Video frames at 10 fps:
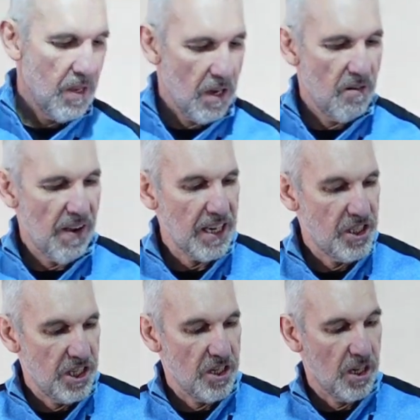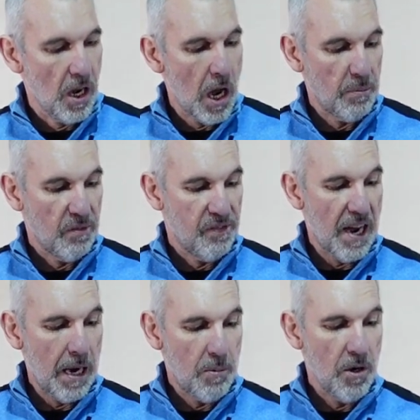advantages of the carbon
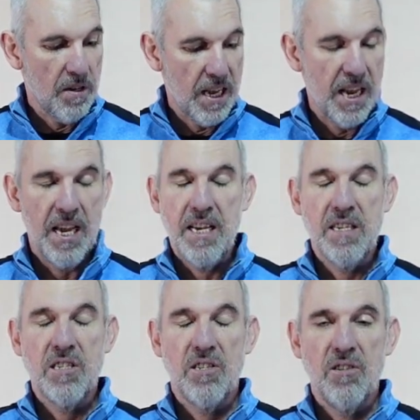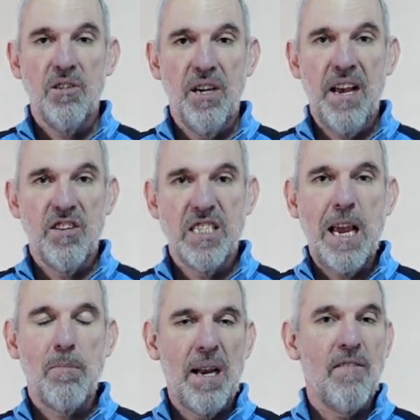fibre is you get the
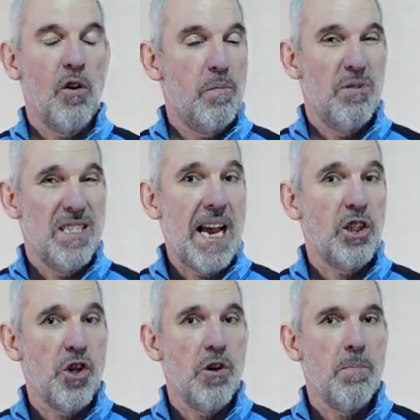same level of protection,